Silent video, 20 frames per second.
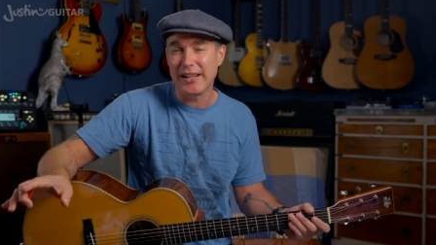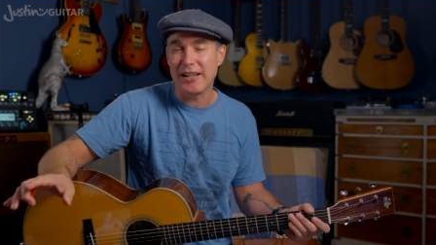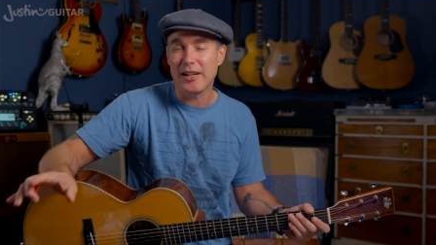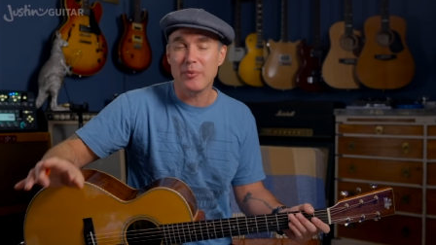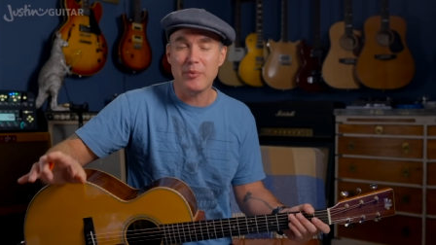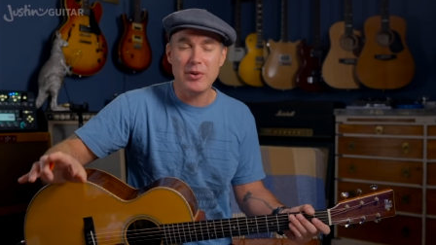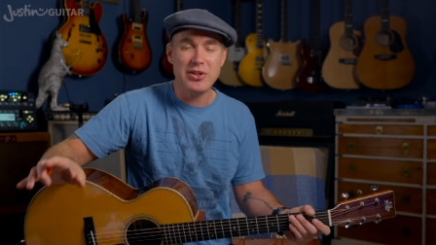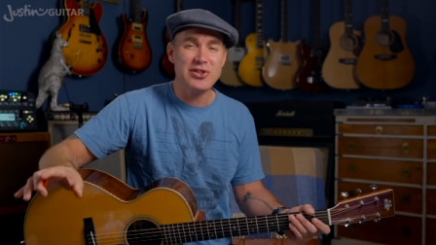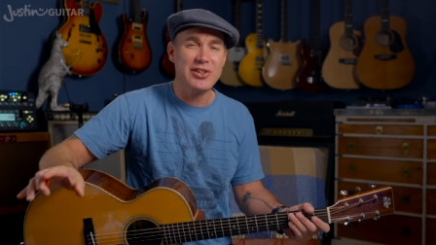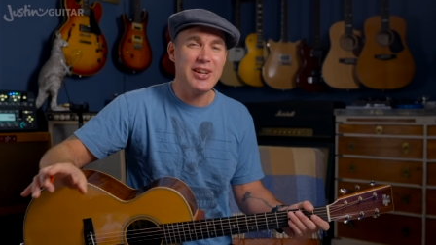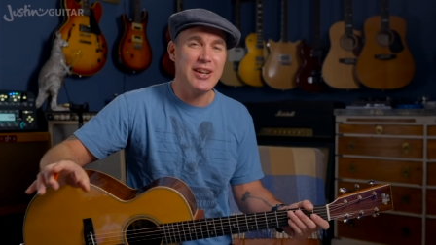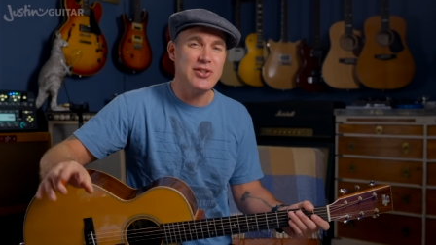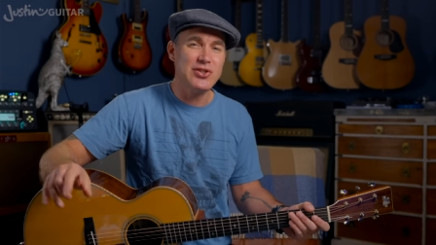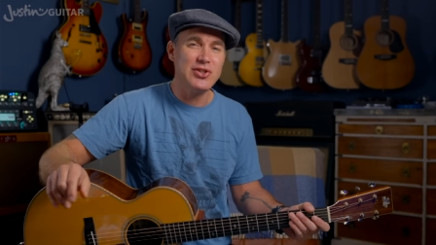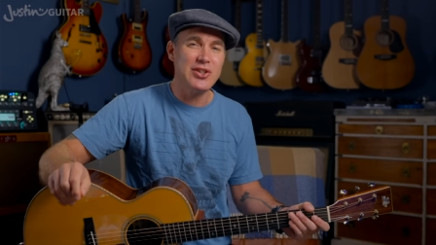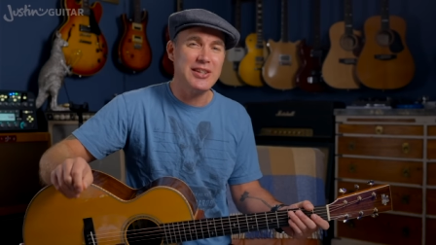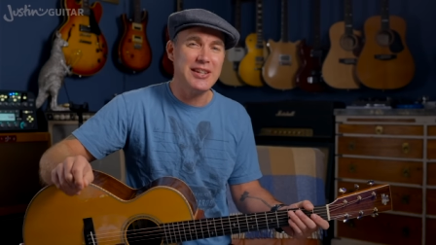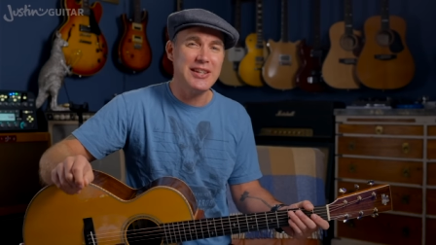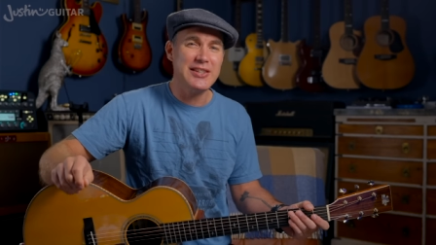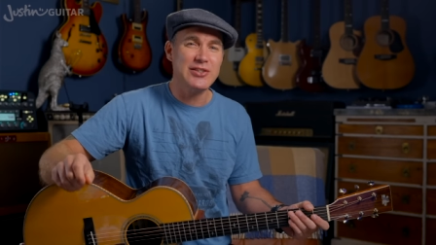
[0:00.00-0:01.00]
in which case
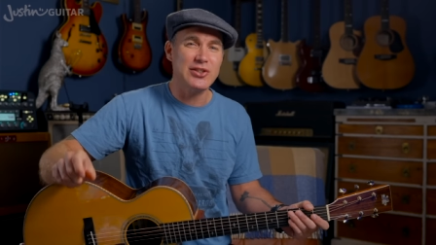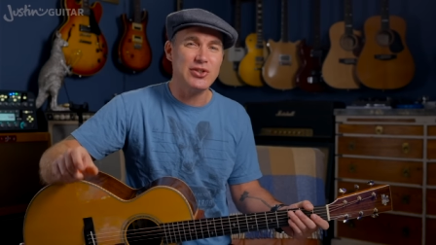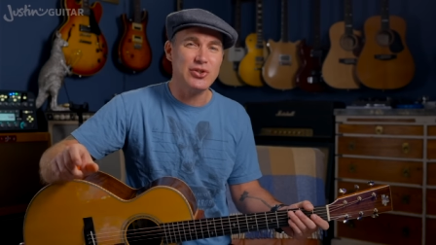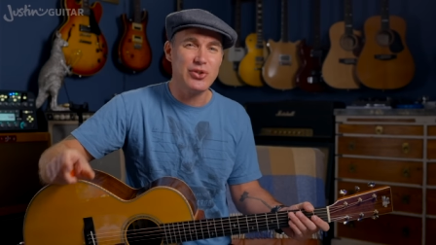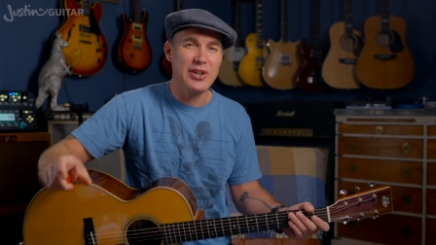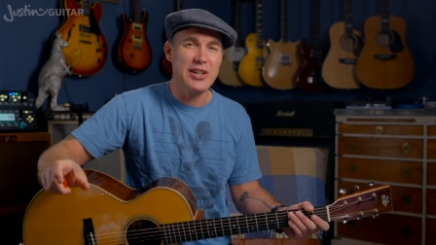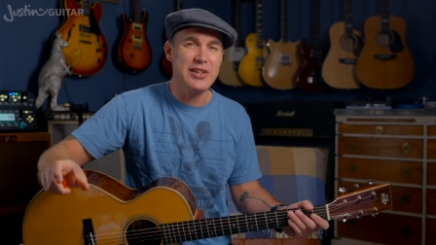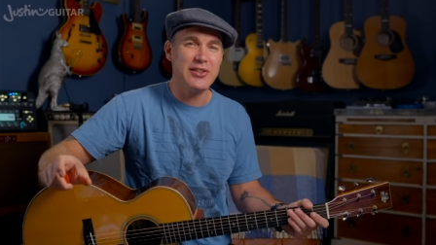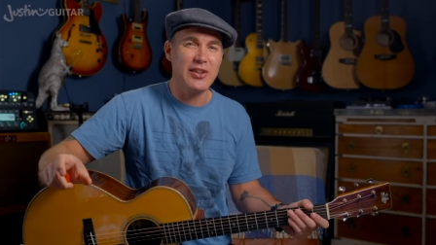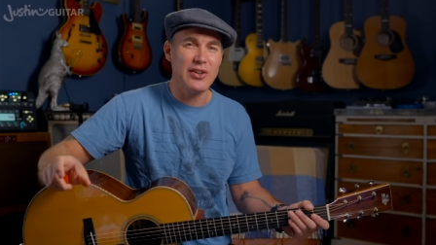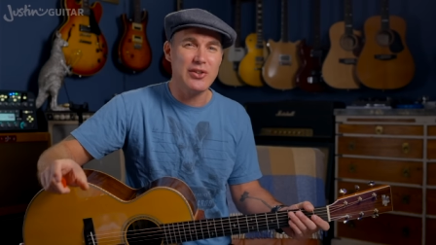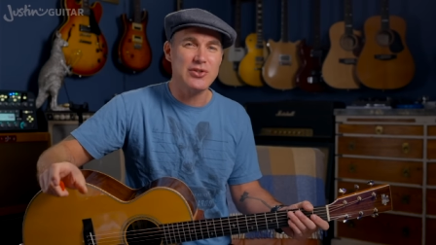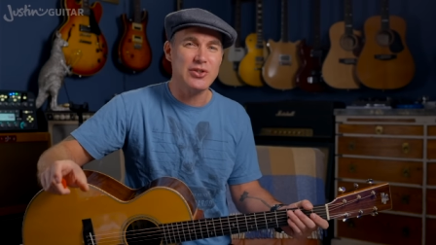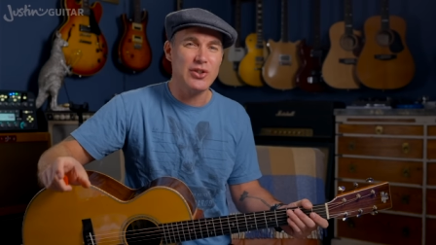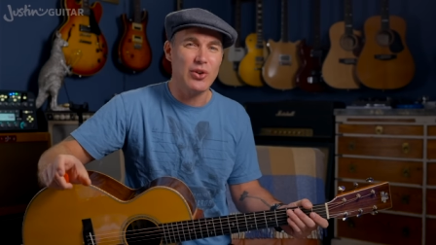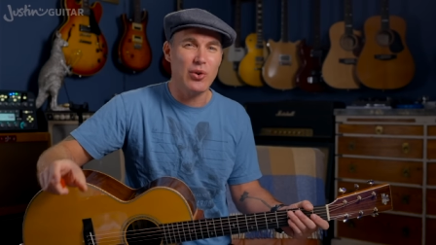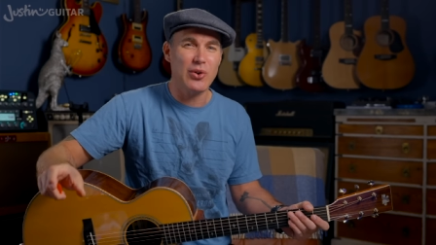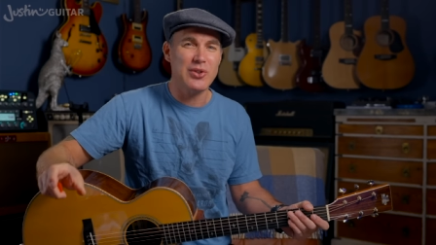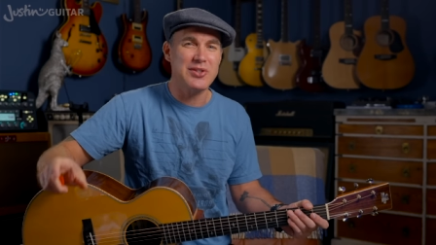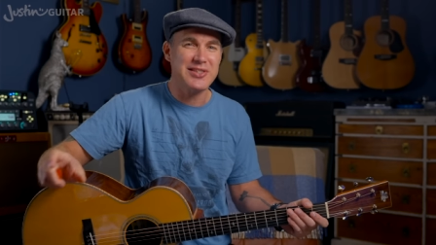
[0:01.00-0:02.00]
you need to treat those
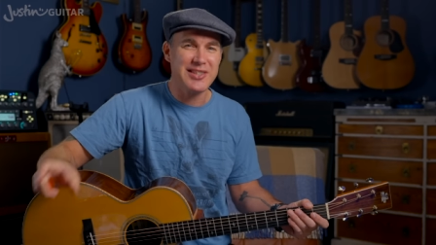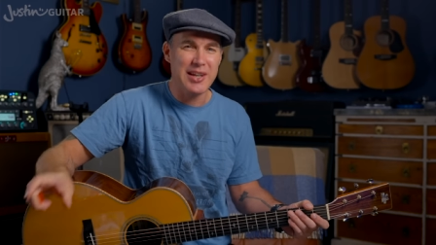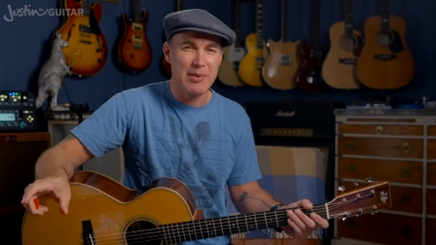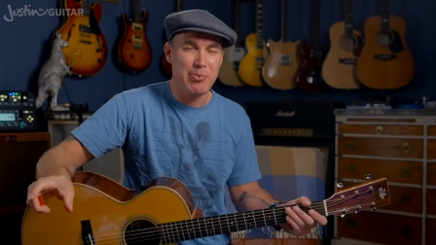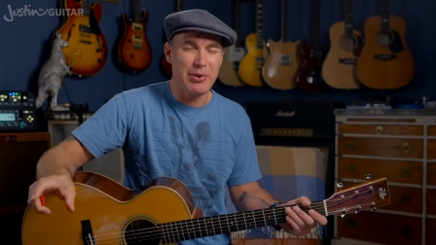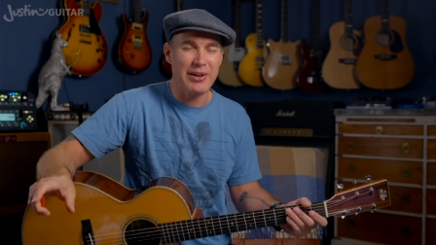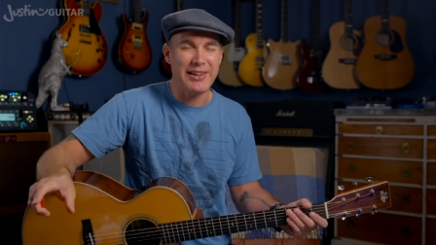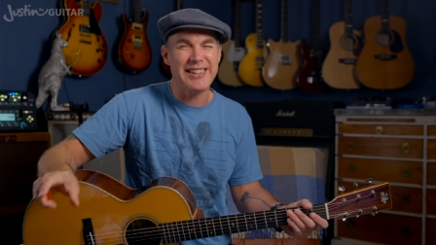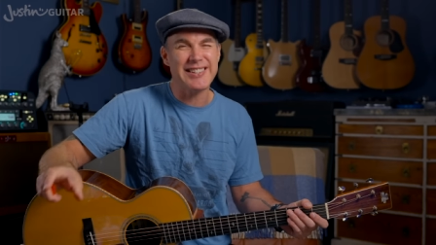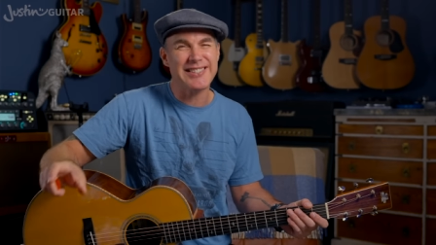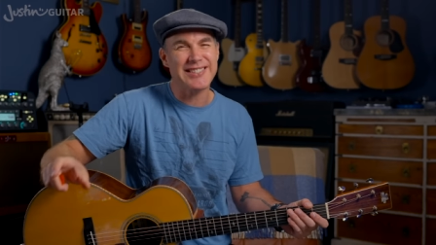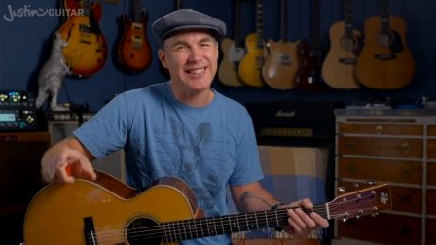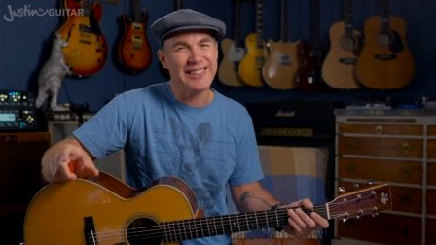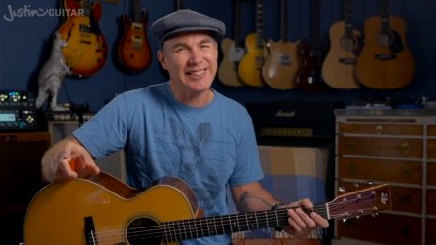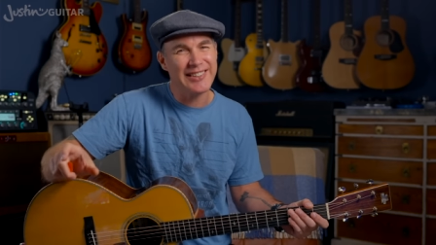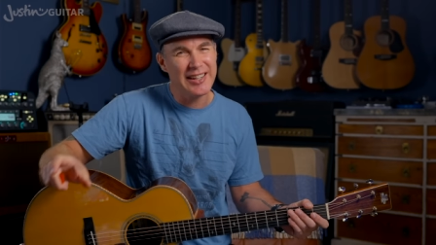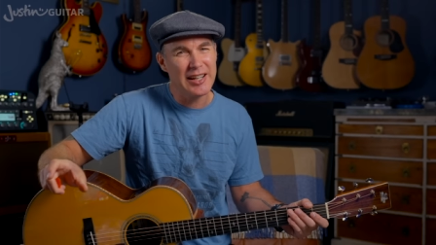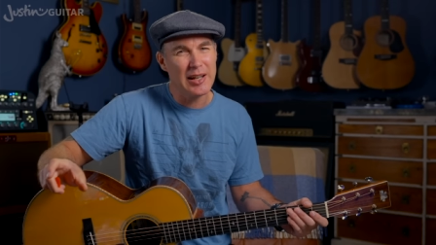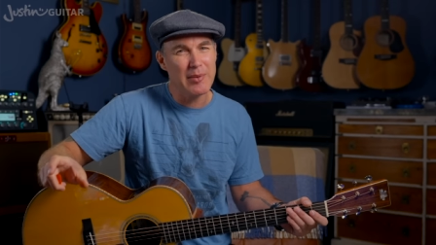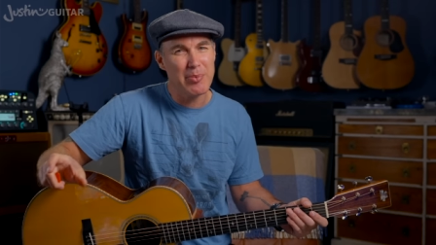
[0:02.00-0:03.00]
chords separately. It's a
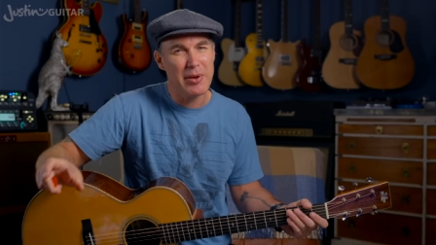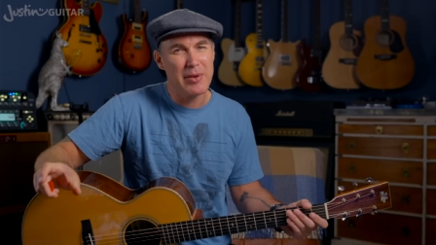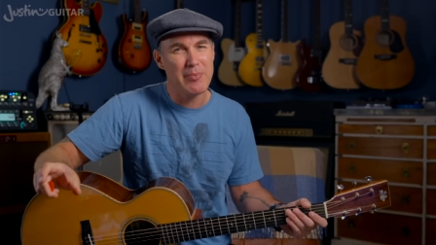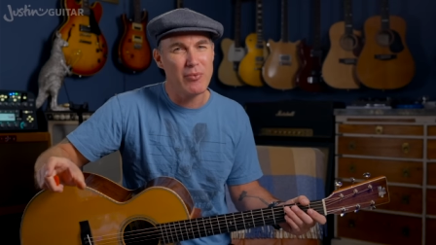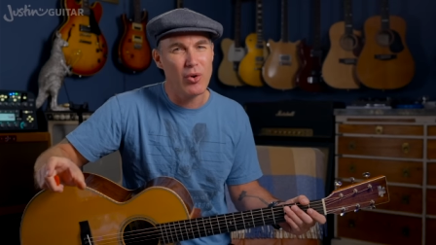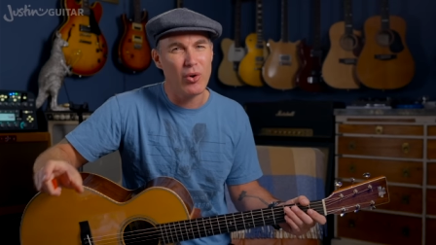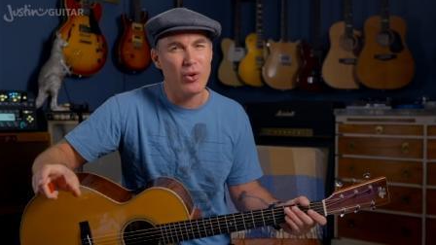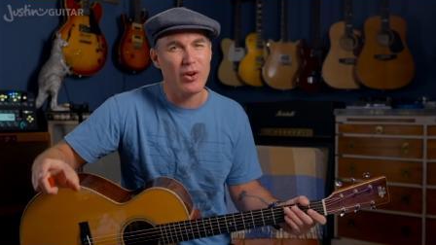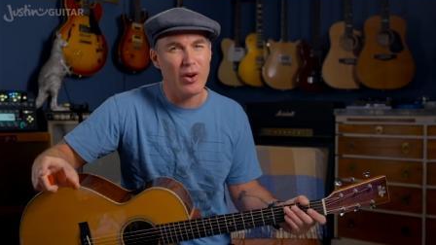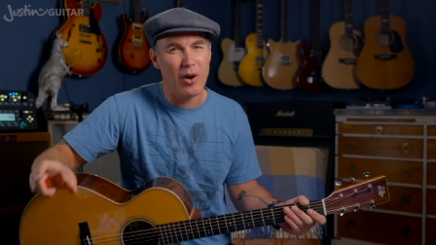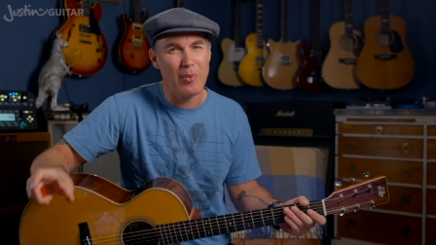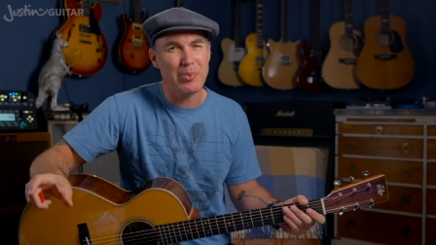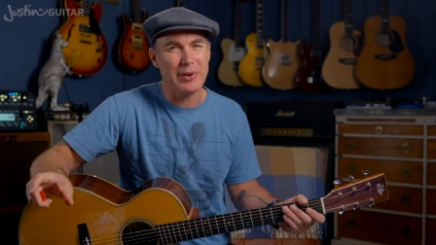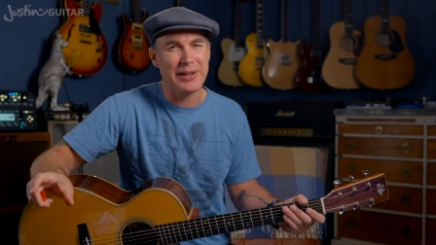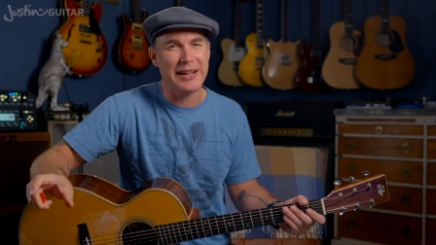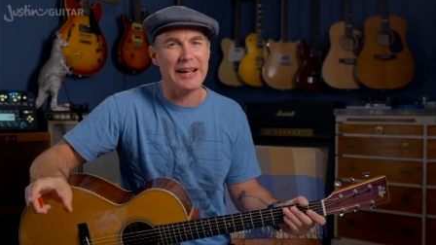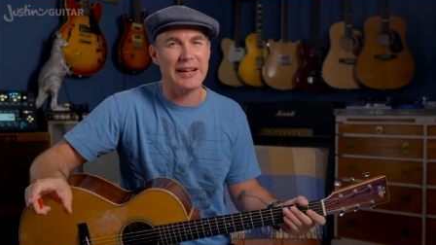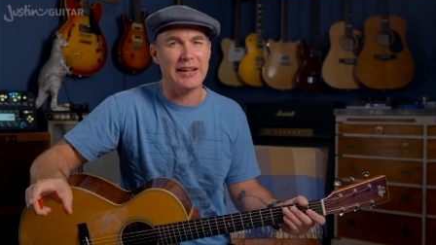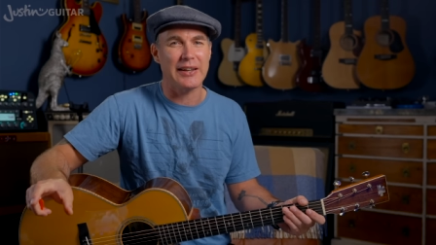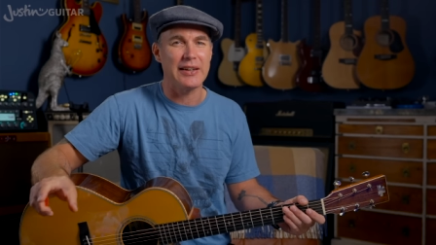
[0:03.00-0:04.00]
little bit more
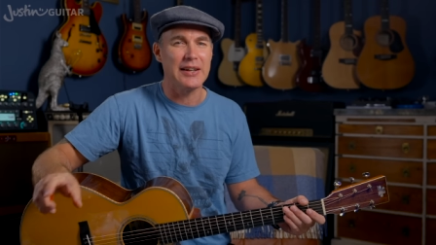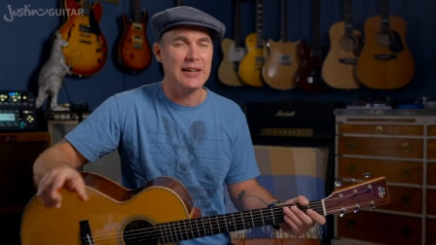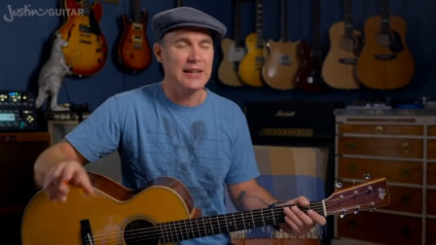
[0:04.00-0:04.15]
complicated.